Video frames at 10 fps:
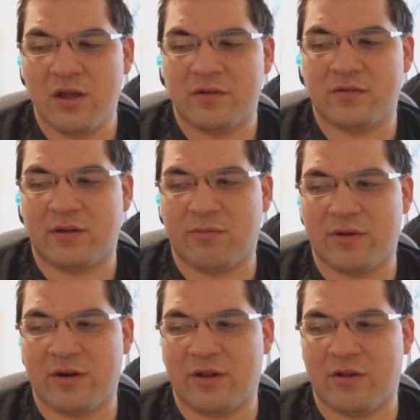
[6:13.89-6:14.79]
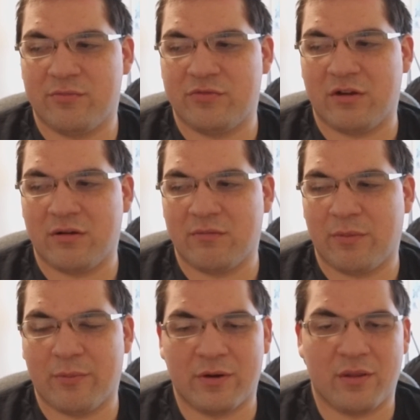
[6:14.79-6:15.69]
so he wanted to help Jiren
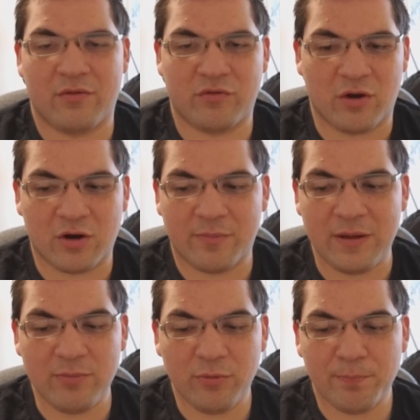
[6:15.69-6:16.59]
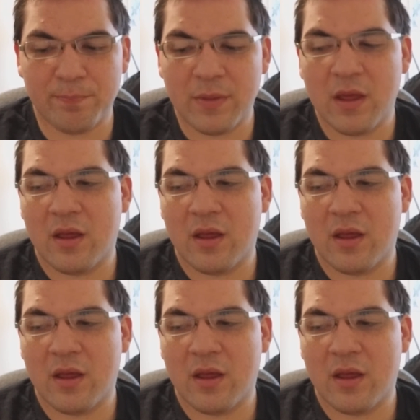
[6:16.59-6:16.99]
with one of the stronger people.